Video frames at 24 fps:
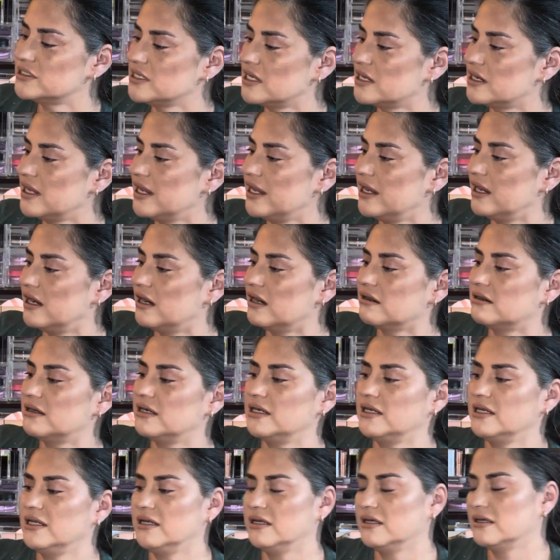not a hair in
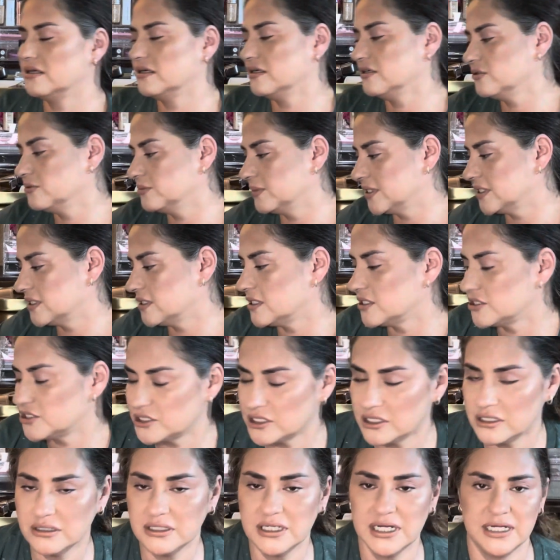here. Oh my gosh.
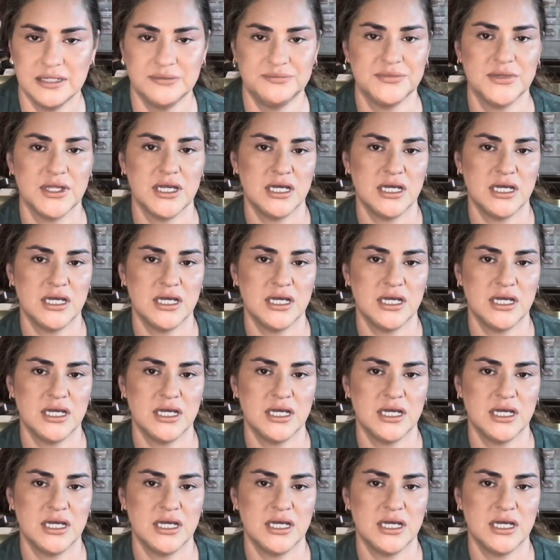Okay.